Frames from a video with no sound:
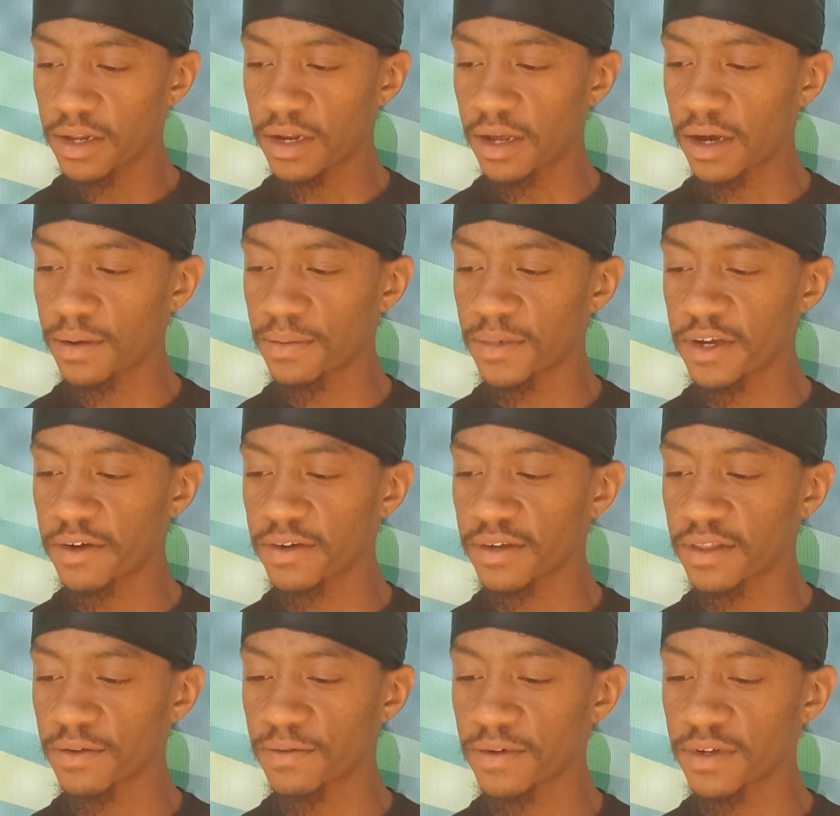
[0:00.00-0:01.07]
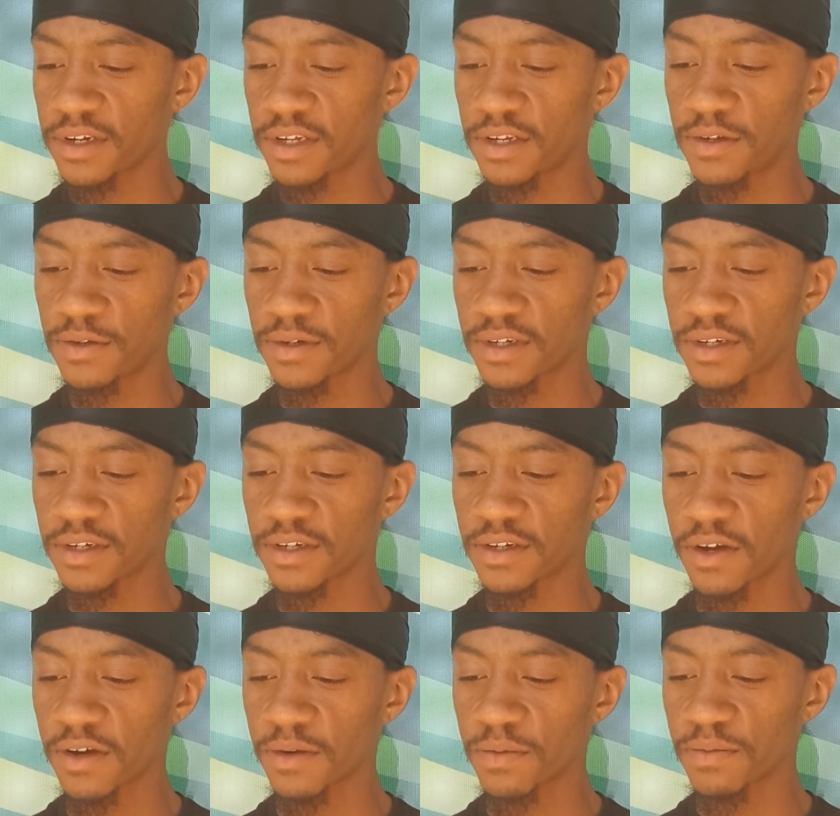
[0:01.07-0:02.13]
Now I'm hearing the Whitney Houston
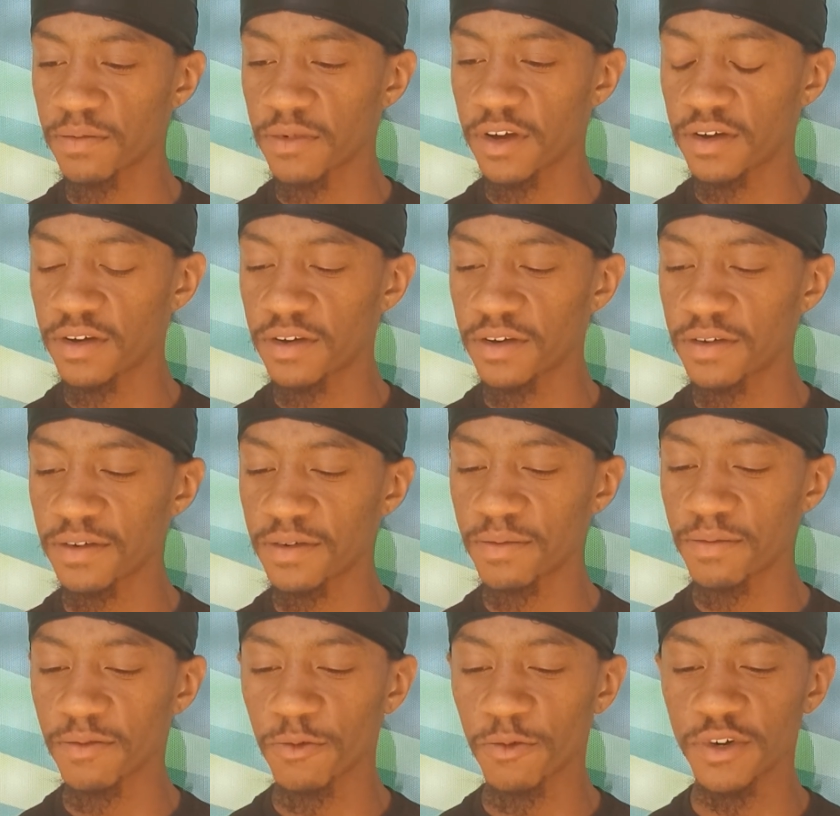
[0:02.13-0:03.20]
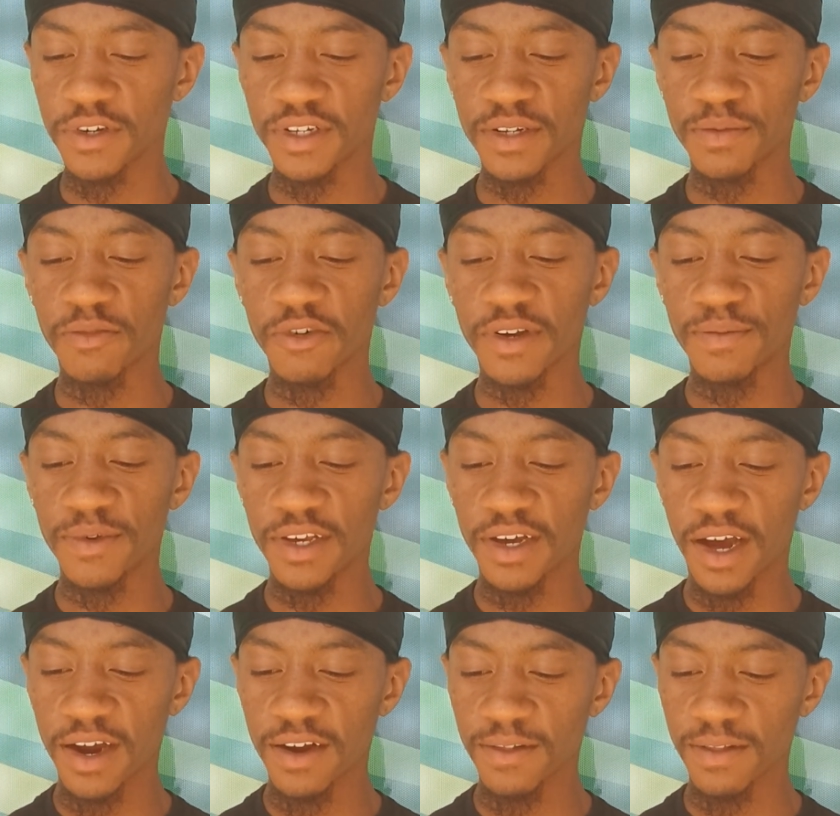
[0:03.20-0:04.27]
song, what is it, Bring Me a
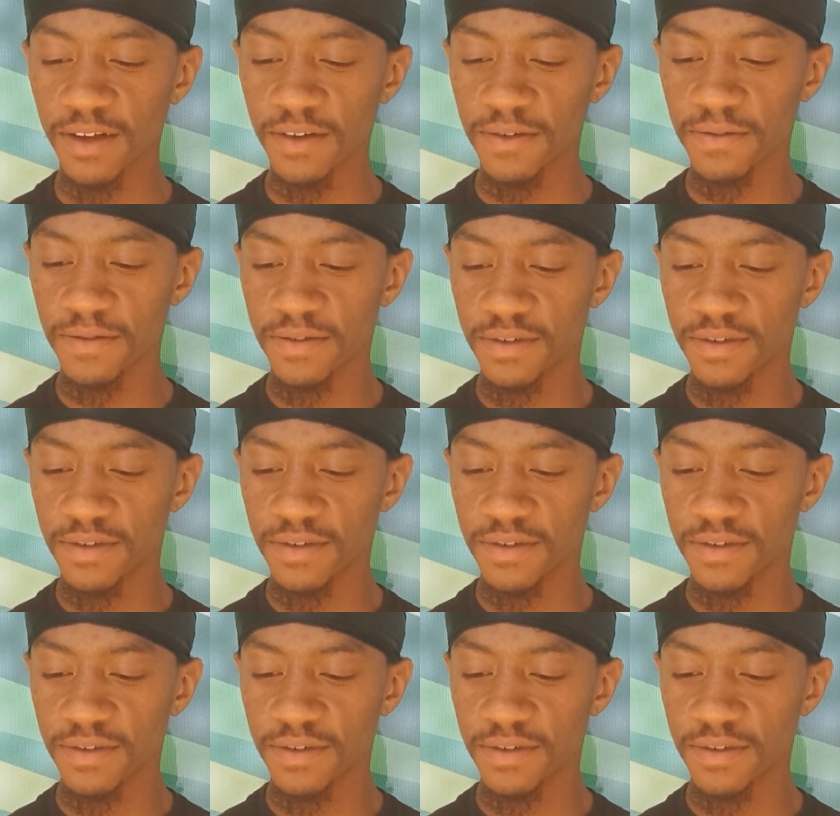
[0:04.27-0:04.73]
Higher Love?